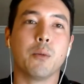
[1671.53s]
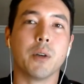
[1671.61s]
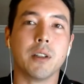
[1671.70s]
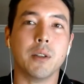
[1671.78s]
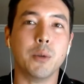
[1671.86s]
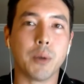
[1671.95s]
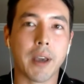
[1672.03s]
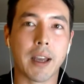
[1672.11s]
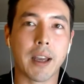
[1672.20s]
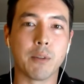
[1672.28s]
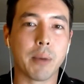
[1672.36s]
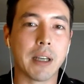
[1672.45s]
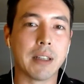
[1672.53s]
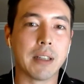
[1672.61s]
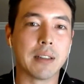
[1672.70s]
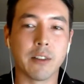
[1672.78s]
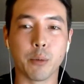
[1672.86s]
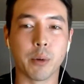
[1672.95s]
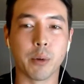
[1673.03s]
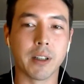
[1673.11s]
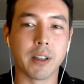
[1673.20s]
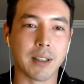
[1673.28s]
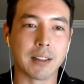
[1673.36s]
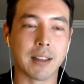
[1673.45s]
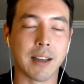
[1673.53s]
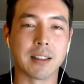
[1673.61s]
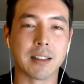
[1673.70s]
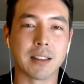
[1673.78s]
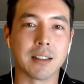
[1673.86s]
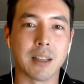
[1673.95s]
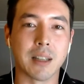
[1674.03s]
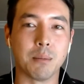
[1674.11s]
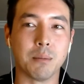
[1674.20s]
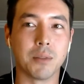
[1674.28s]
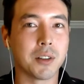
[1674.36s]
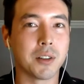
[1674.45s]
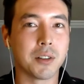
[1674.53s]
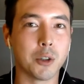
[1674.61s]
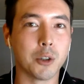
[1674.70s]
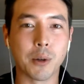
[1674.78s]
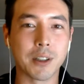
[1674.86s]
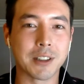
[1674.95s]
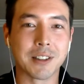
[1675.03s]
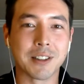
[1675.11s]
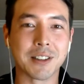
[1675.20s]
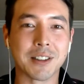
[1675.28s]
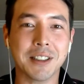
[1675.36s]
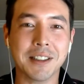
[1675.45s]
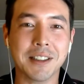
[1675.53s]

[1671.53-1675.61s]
when you can't even pay attention to everybody that's asking the same stupid questions?